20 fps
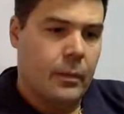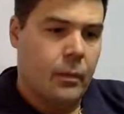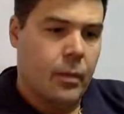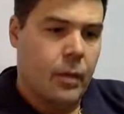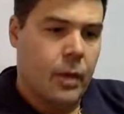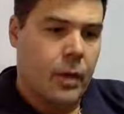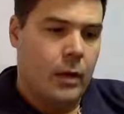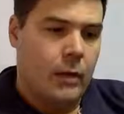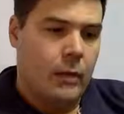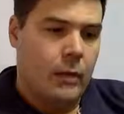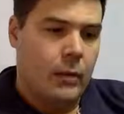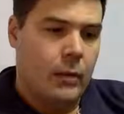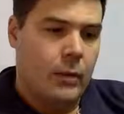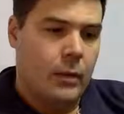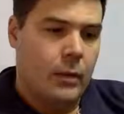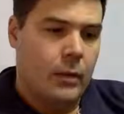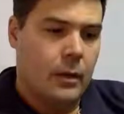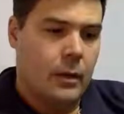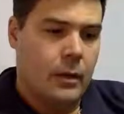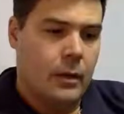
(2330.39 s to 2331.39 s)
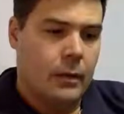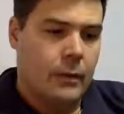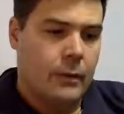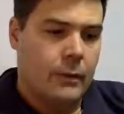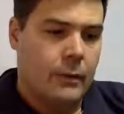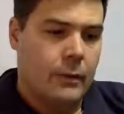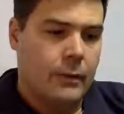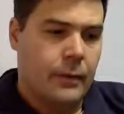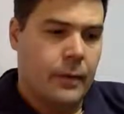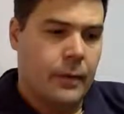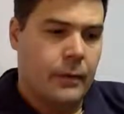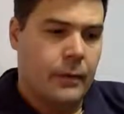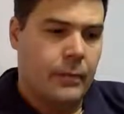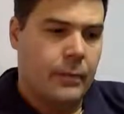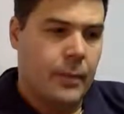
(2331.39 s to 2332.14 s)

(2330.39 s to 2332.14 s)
wave of